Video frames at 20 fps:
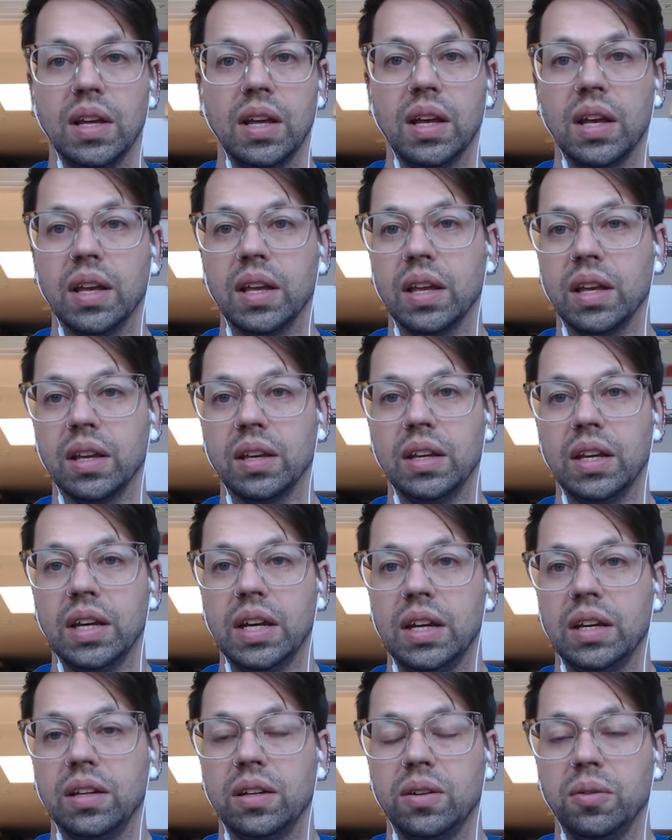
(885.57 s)
Yeah,
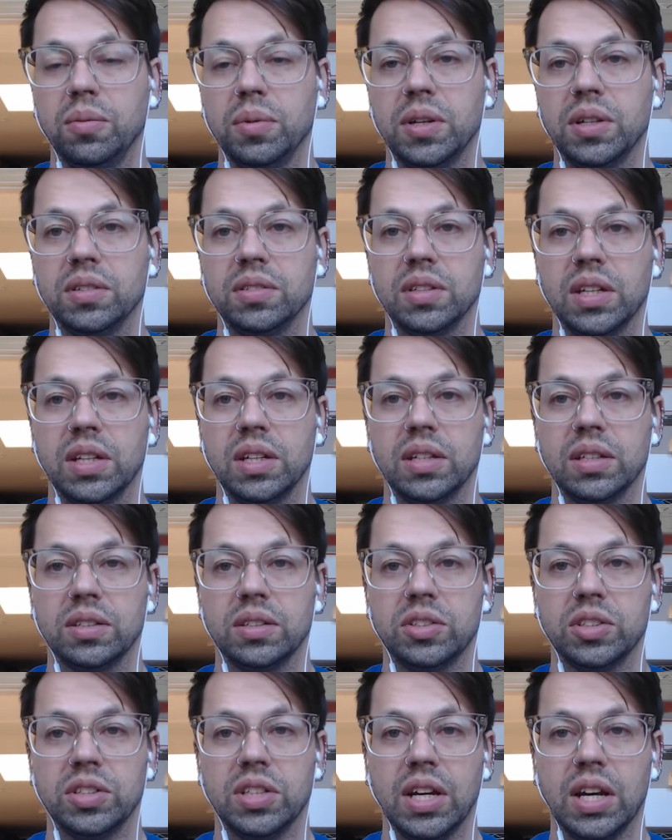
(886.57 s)
because like
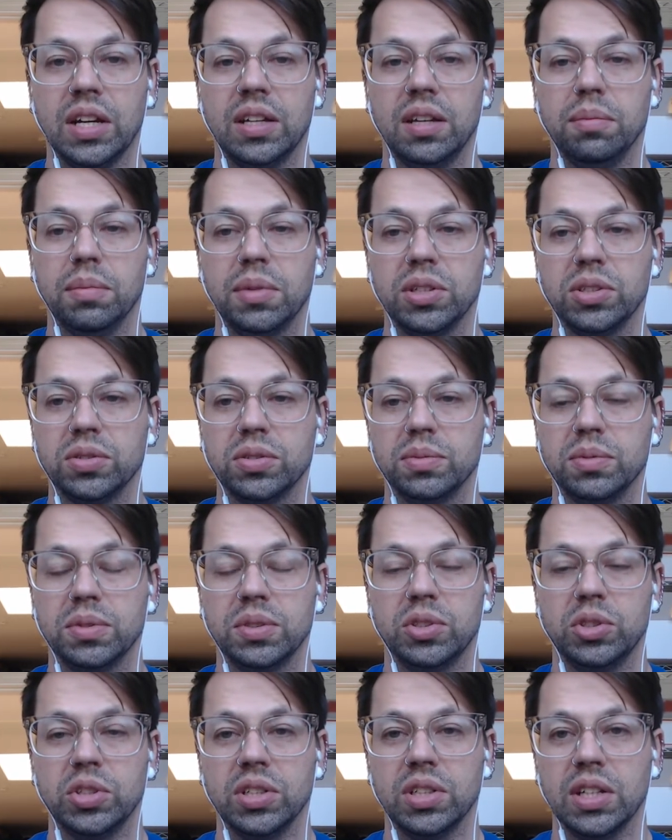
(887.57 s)
shiitake mushrooms and shit
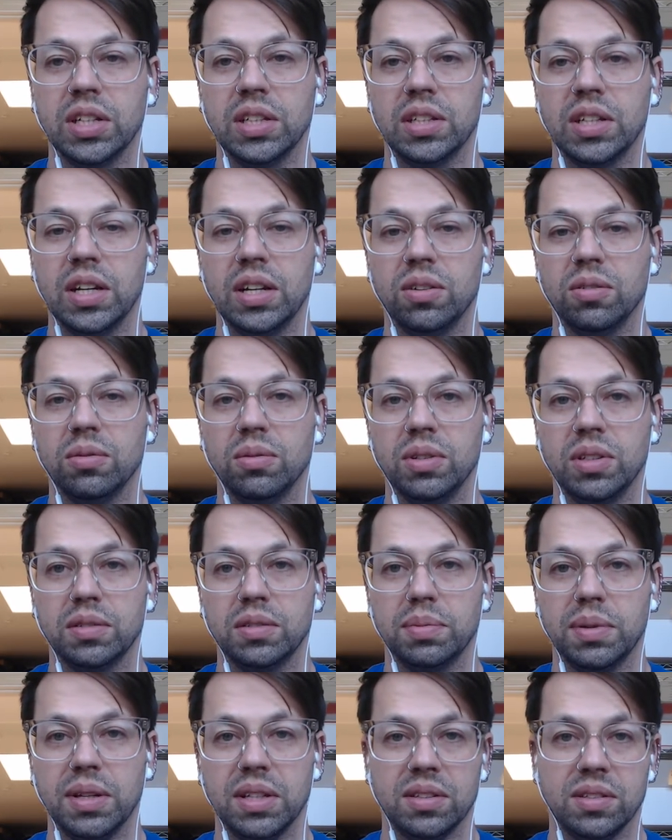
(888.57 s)
like that are really
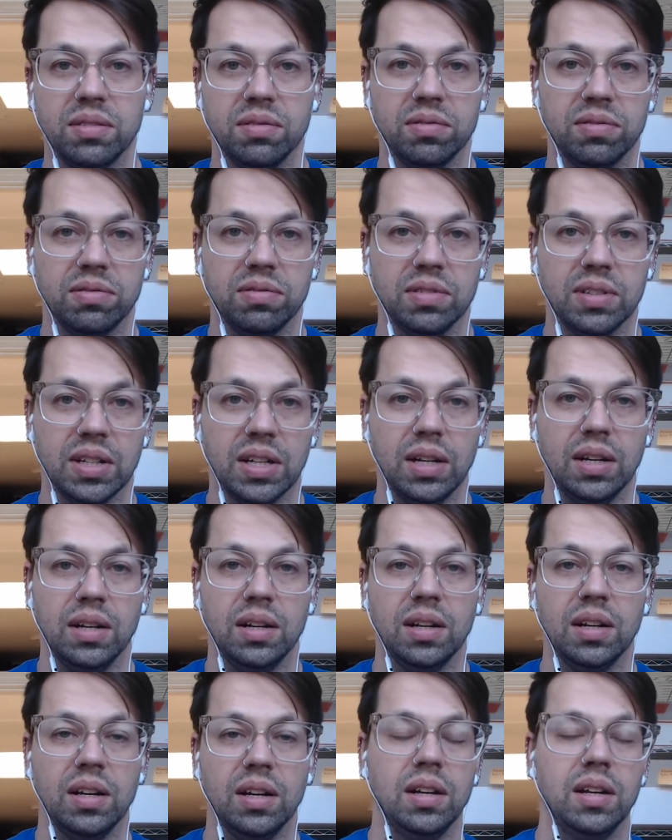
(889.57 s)
expensive.
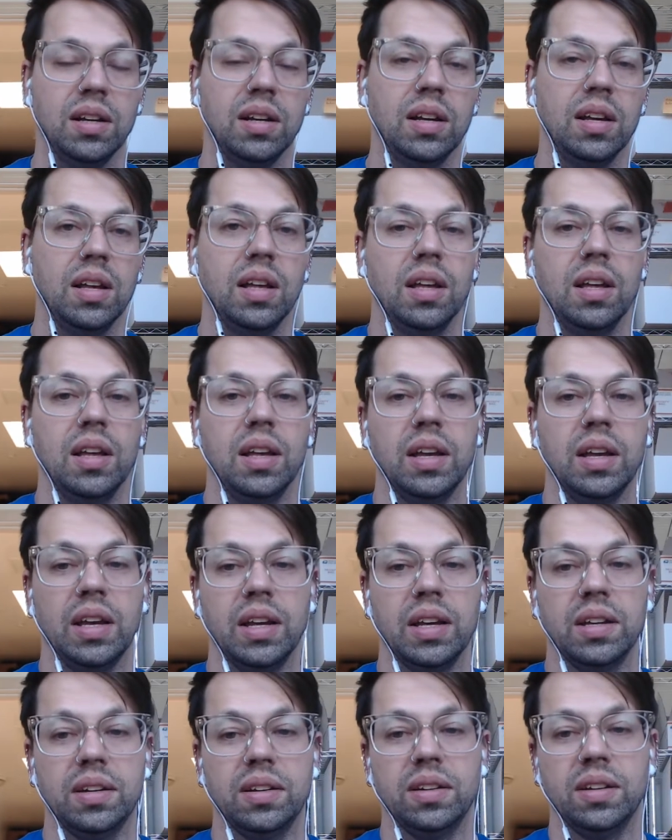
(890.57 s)
And
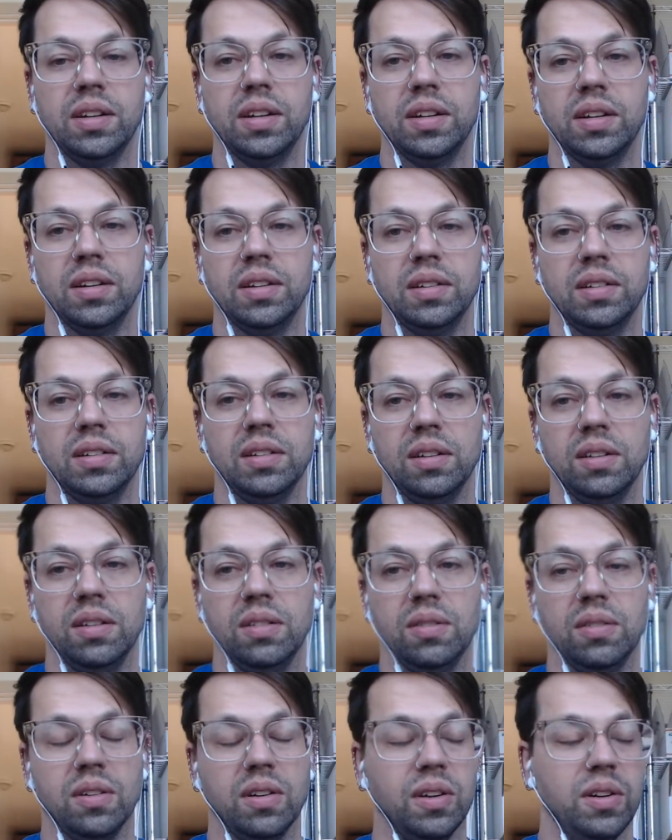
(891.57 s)

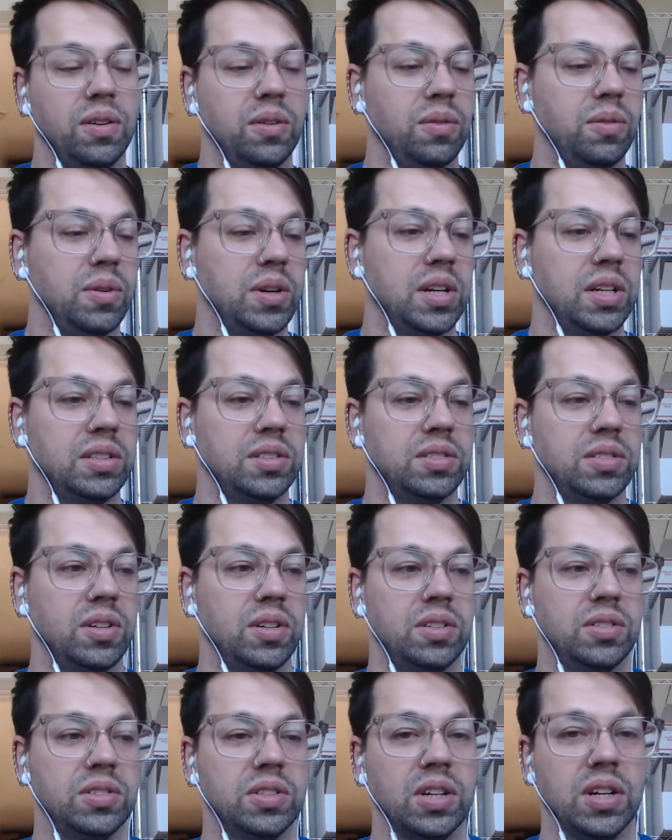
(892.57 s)
when I started
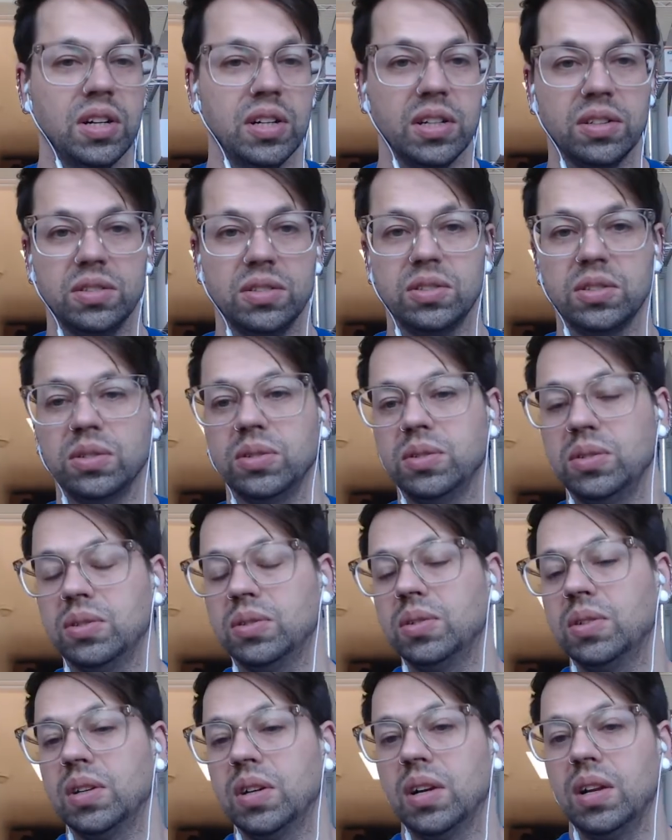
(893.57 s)
talking to
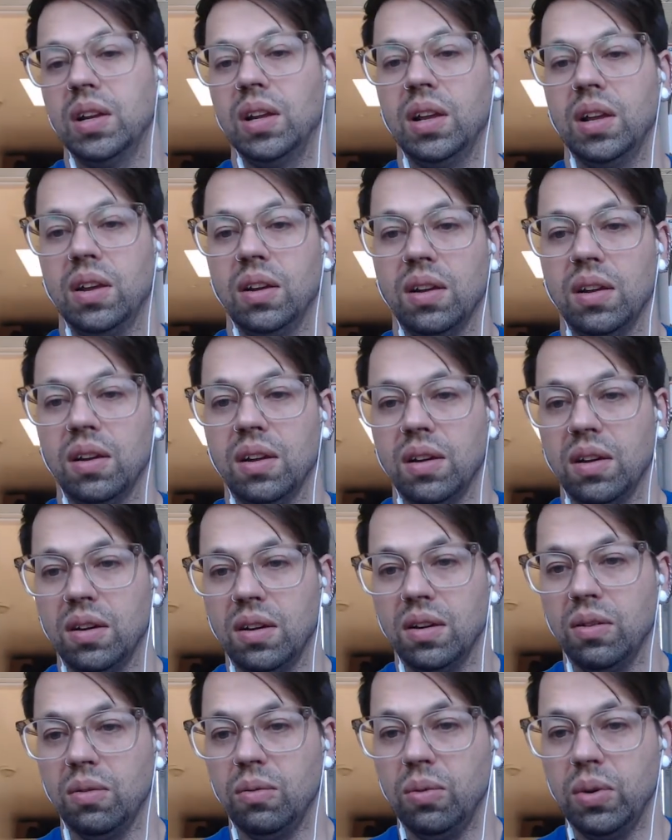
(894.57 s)

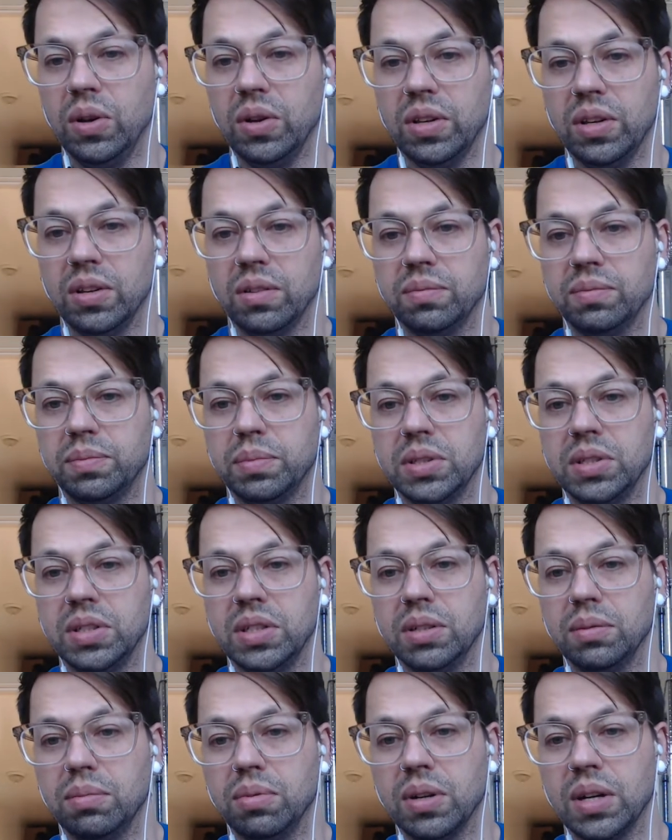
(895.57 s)
William Padilla
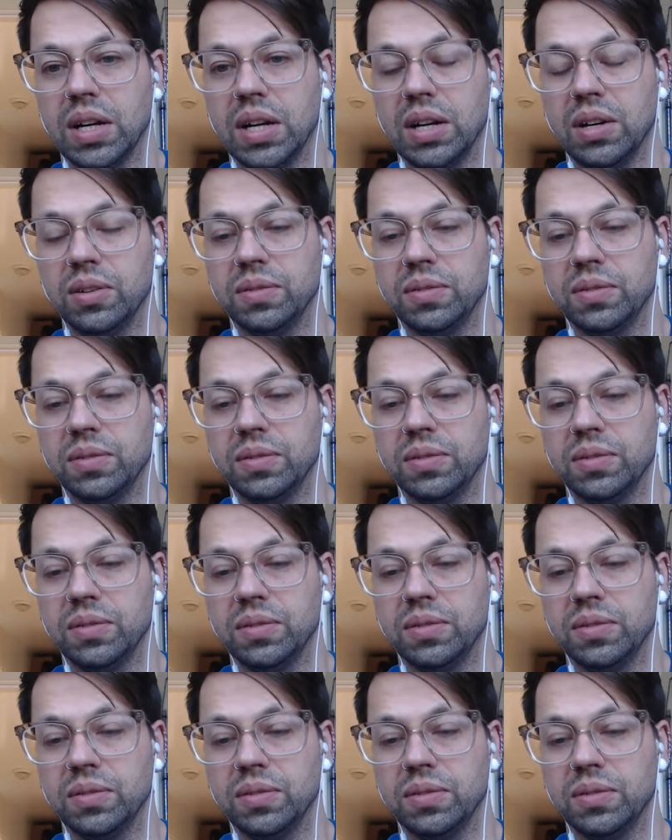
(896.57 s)
Brown,